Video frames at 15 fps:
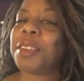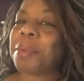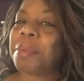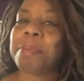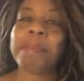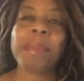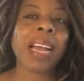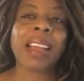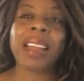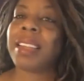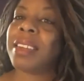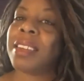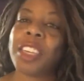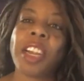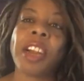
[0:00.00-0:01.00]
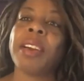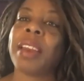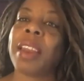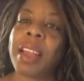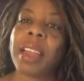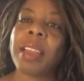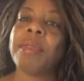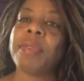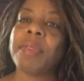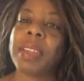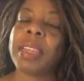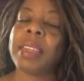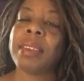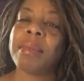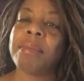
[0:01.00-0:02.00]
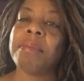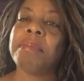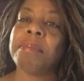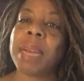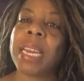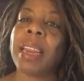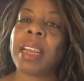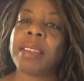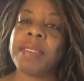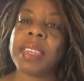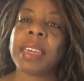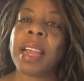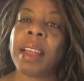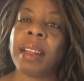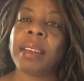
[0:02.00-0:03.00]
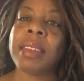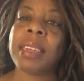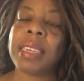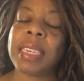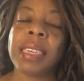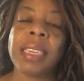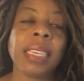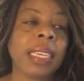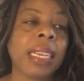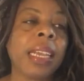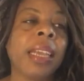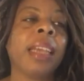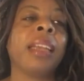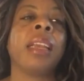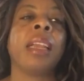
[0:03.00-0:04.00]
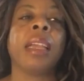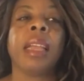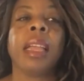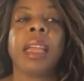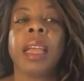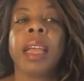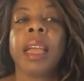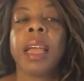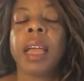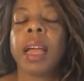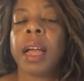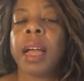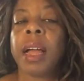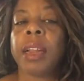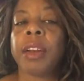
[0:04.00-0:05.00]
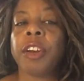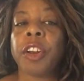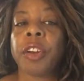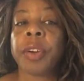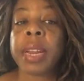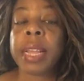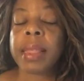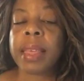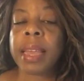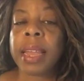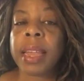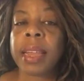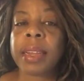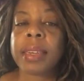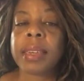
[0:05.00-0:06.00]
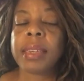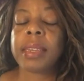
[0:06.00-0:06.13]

my entire life and my lifestyle. And since then, learning that,